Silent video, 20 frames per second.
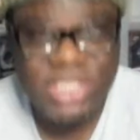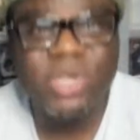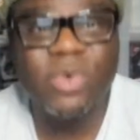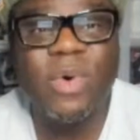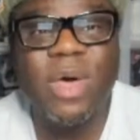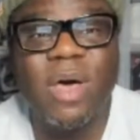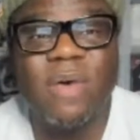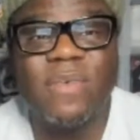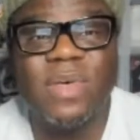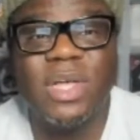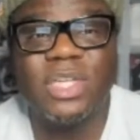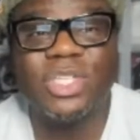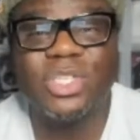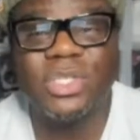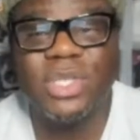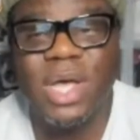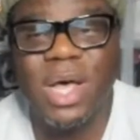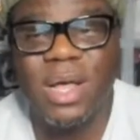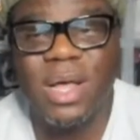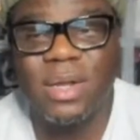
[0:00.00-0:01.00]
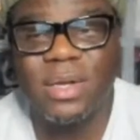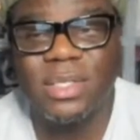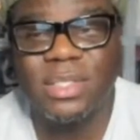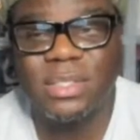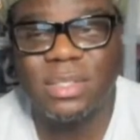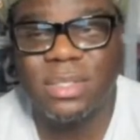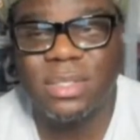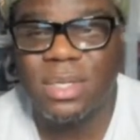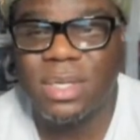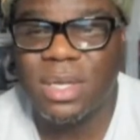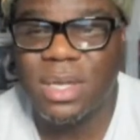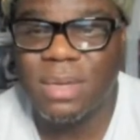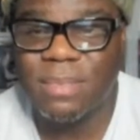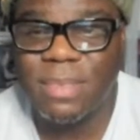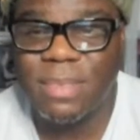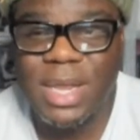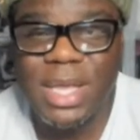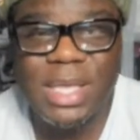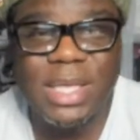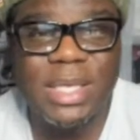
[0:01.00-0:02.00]
twelve hundred dollars. Oh
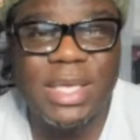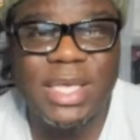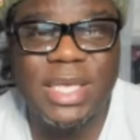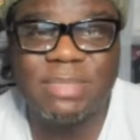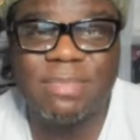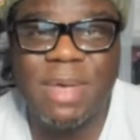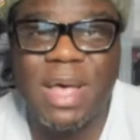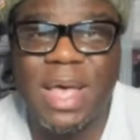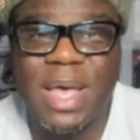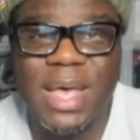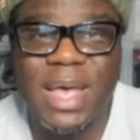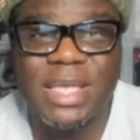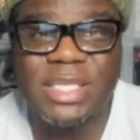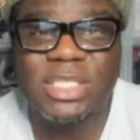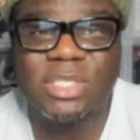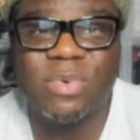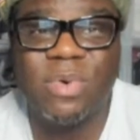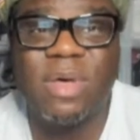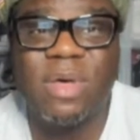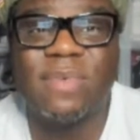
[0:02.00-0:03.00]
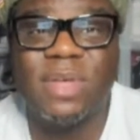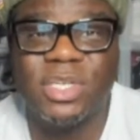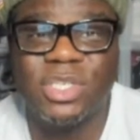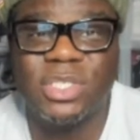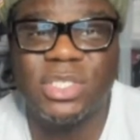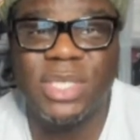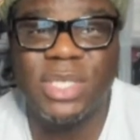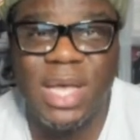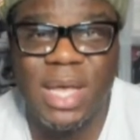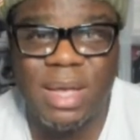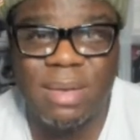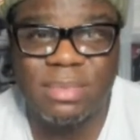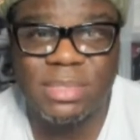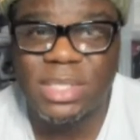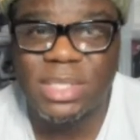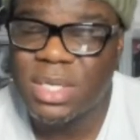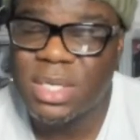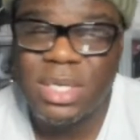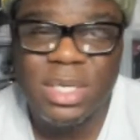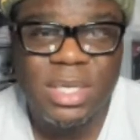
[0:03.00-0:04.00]
mean, they can kiss my ass twelve hundred
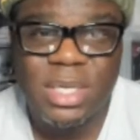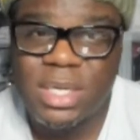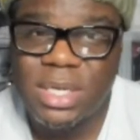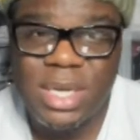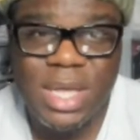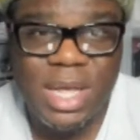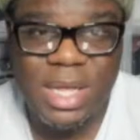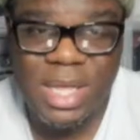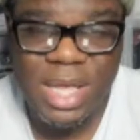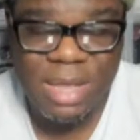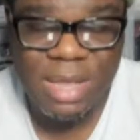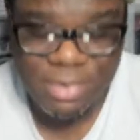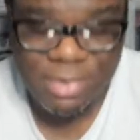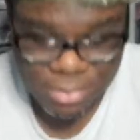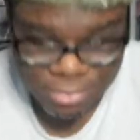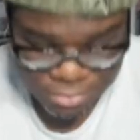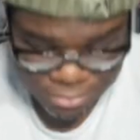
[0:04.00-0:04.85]
times. Not happening.